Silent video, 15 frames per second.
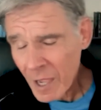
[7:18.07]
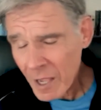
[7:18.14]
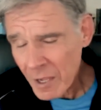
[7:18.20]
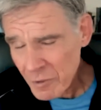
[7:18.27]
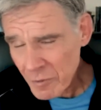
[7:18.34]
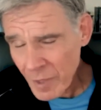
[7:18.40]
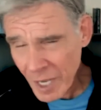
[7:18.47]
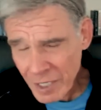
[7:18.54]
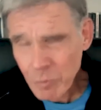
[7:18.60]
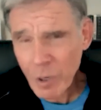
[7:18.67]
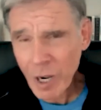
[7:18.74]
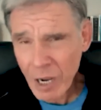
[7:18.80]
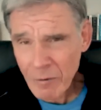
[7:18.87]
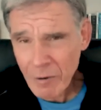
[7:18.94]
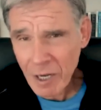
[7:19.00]
So that's
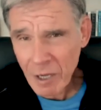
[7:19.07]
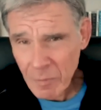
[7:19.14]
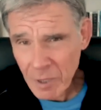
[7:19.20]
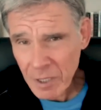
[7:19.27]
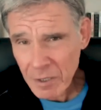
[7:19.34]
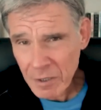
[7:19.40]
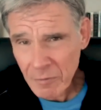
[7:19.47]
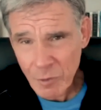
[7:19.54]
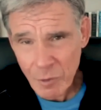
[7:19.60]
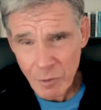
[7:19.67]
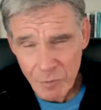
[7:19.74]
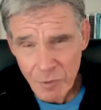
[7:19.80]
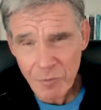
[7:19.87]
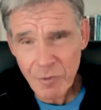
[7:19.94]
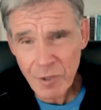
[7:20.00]
why I recommend if you're
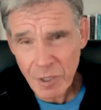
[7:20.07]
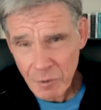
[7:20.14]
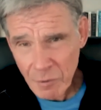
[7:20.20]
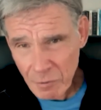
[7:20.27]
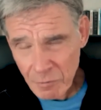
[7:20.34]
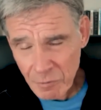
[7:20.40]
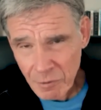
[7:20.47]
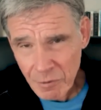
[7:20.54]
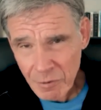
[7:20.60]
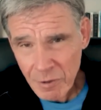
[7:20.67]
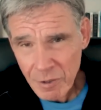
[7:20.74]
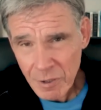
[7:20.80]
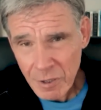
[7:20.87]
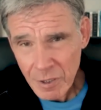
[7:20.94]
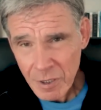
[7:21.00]
50 and over
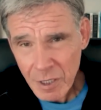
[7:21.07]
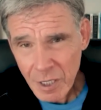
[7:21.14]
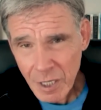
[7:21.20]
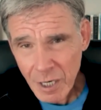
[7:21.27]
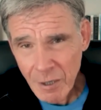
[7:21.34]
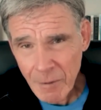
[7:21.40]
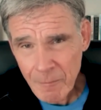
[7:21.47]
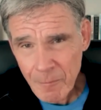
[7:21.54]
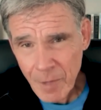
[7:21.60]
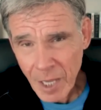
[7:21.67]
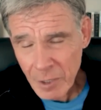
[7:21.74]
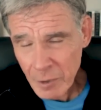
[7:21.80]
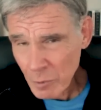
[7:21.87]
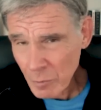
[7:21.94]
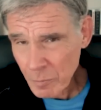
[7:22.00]
um,
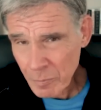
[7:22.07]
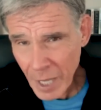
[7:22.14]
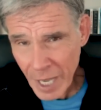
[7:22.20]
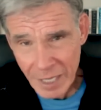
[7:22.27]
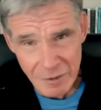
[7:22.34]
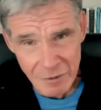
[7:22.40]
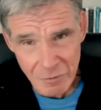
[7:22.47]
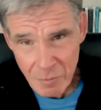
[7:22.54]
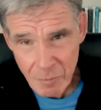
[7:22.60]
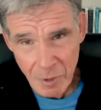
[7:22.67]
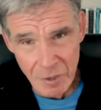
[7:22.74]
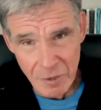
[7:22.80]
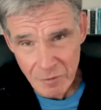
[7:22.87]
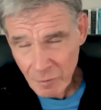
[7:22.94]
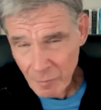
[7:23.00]
and you're past three
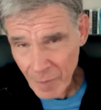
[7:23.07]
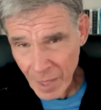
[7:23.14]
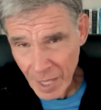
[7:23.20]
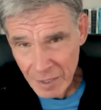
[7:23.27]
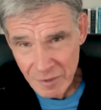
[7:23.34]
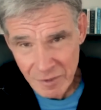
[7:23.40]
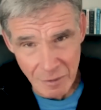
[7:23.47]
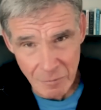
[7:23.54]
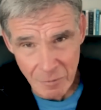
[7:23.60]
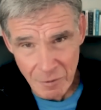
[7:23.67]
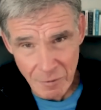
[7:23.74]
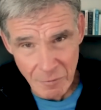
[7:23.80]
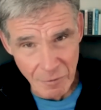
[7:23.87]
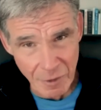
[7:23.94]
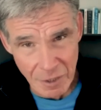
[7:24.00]
months from that summer
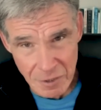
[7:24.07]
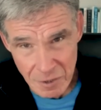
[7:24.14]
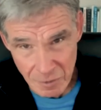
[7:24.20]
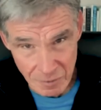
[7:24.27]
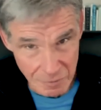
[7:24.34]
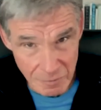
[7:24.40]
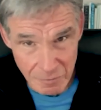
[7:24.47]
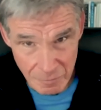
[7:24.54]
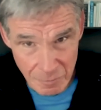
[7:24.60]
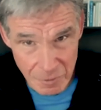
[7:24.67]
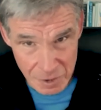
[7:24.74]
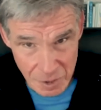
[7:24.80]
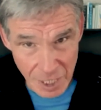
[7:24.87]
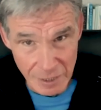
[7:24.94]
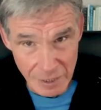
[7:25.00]
infection,
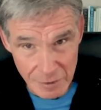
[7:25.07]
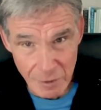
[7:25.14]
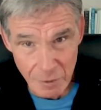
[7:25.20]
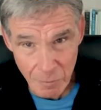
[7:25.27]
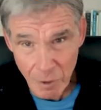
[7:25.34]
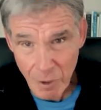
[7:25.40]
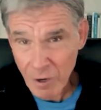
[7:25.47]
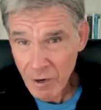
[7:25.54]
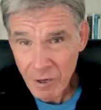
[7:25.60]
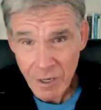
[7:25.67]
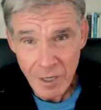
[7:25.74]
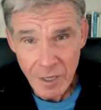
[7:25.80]
which likely you are,